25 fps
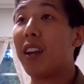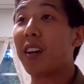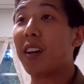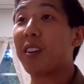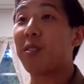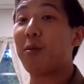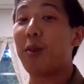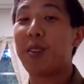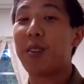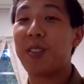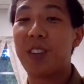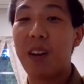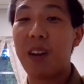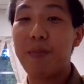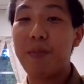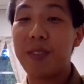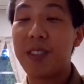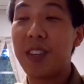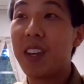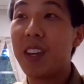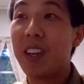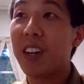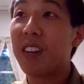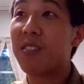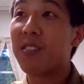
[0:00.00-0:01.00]
Next question I'm
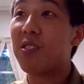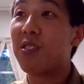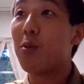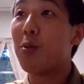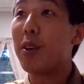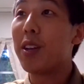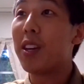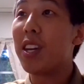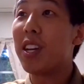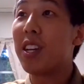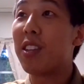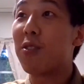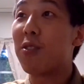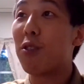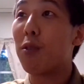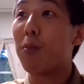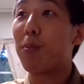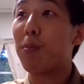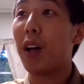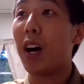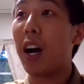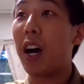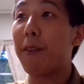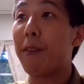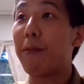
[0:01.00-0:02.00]
seeing is, do we need to
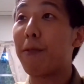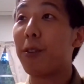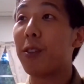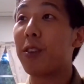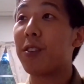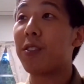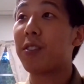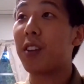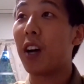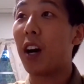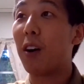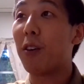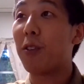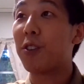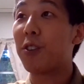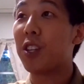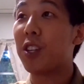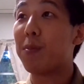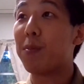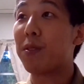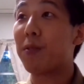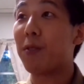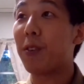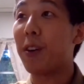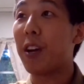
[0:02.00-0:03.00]
apply for the
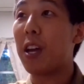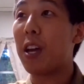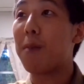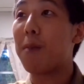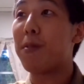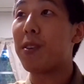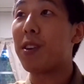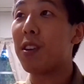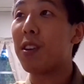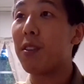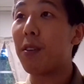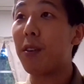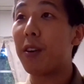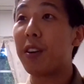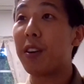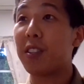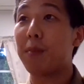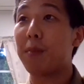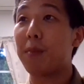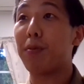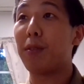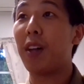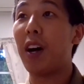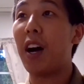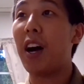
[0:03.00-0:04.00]
scholarships for APU, or does
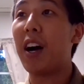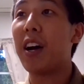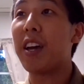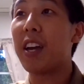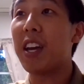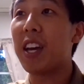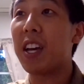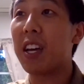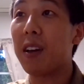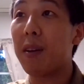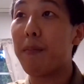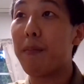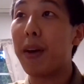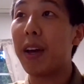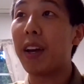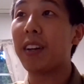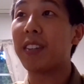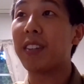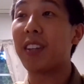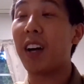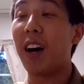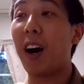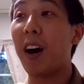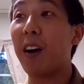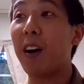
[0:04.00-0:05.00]
applying make
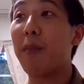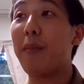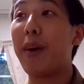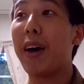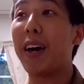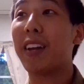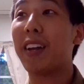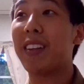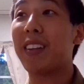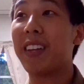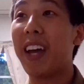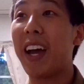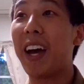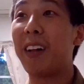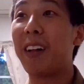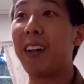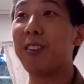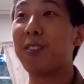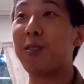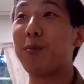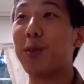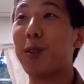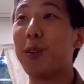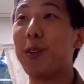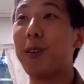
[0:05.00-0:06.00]
us automatically
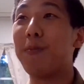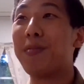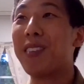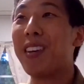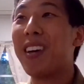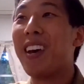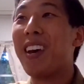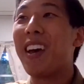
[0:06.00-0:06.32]
eligible?